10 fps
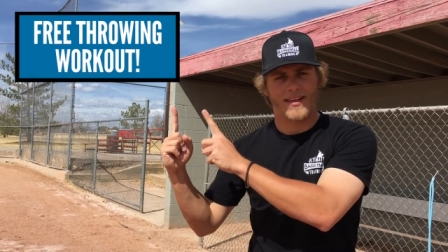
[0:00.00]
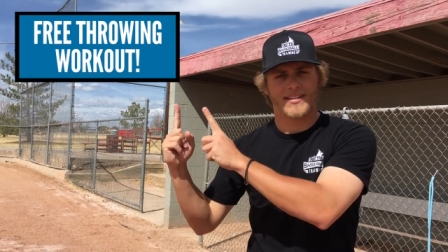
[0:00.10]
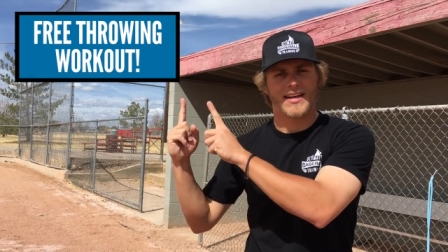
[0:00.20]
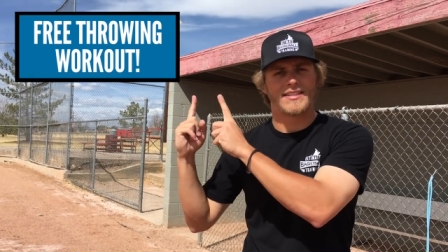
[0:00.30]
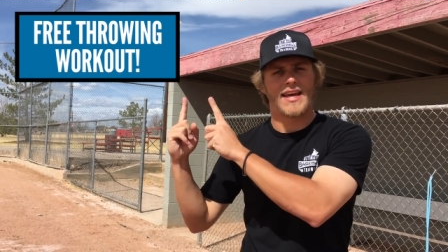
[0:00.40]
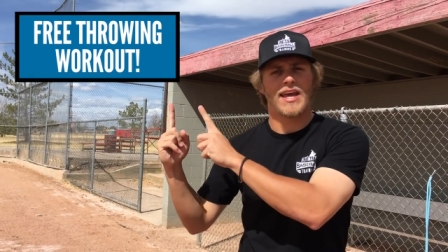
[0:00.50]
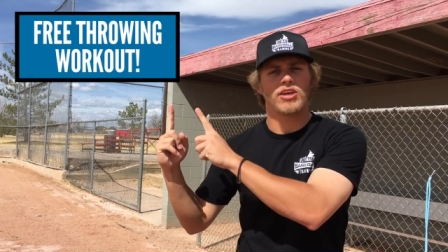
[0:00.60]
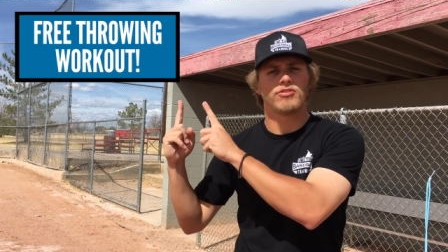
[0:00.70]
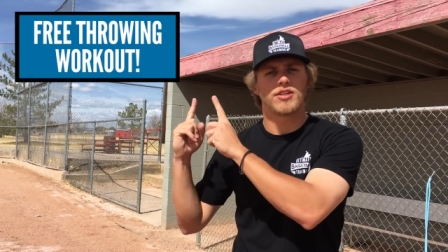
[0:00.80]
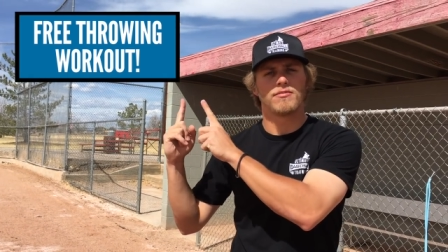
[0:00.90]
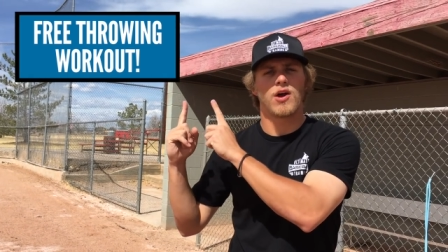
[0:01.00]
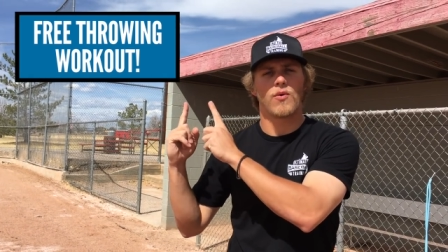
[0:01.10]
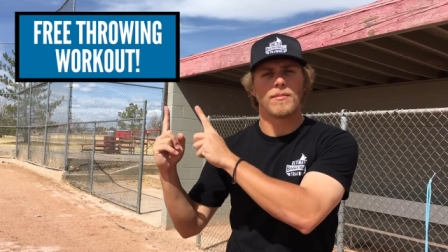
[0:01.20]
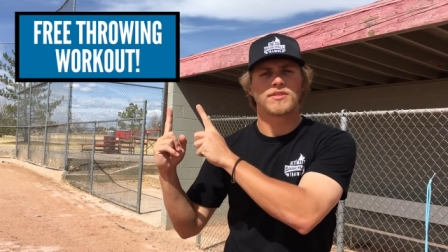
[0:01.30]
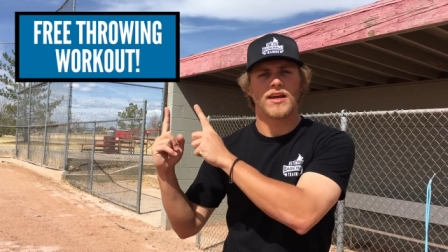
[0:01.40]
That's going to take you to my
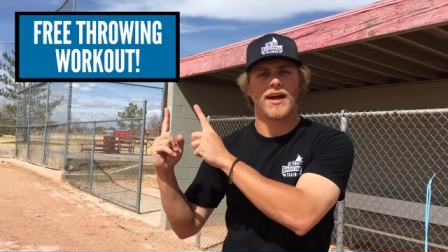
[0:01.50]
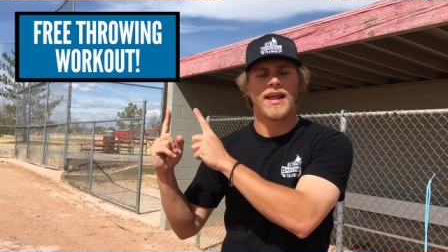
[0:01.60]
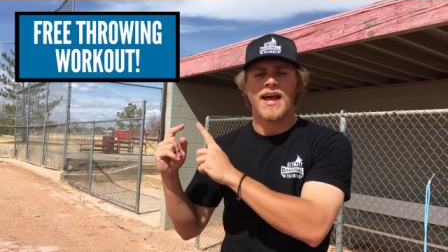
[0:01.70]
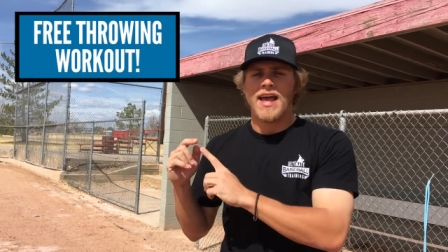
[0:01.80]
website.